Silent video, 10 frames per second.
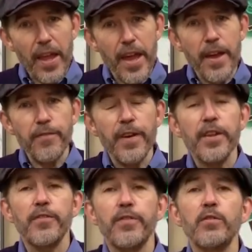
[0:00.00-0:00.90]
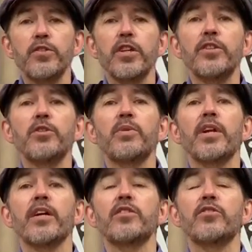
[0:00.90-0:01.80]
If in the future you
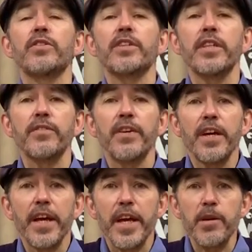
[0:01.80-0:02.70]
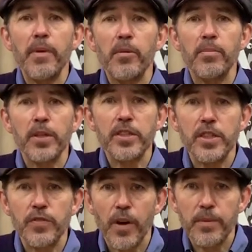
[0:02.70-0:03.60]
would like to receive email
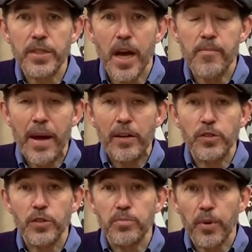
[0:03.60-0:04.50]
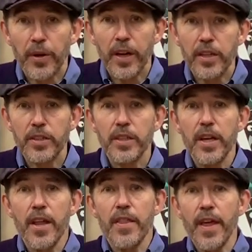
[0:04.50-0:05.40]
bulletins from us about new products,
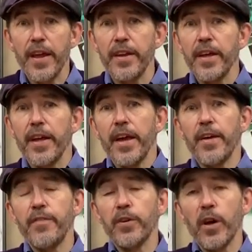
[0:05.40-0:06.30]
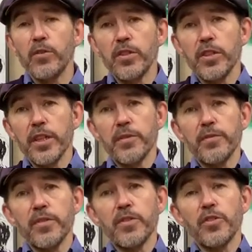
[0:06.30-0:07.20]
then if you go to the
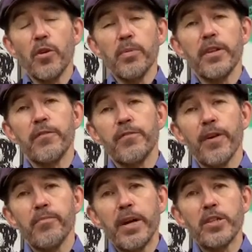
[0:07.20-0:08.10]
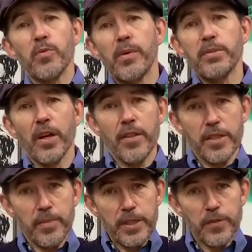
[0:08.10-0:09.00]
top of the front page of the website,
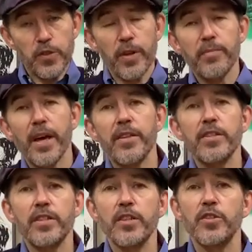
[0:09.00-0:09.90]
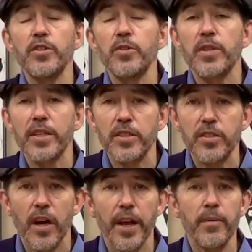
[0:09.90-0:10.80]
there's a piece of script there that says newsletter
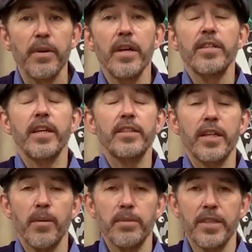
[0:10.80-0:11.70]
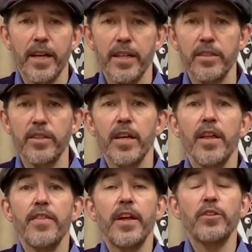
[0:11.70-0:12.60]
sign up. It takes a couple of seconds,
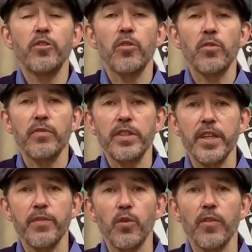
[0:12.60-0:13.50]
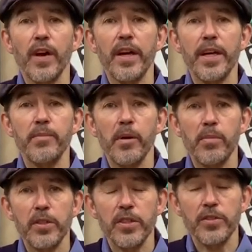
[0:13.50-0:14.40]
then you'll receive all of our email
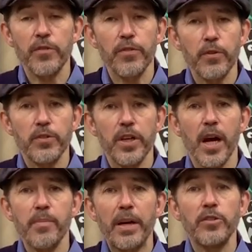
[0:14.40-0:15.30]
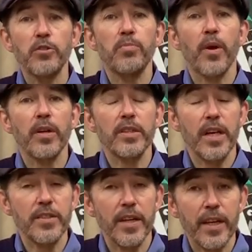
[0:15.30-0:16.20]
bulletins in future about new products
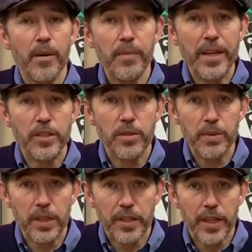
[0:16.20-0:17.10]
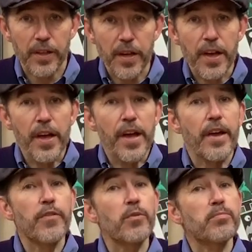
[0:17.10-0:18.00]
as they come into the building.
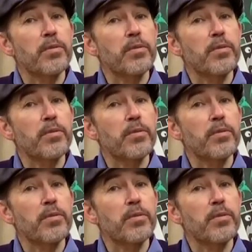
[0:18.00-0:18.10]
If you would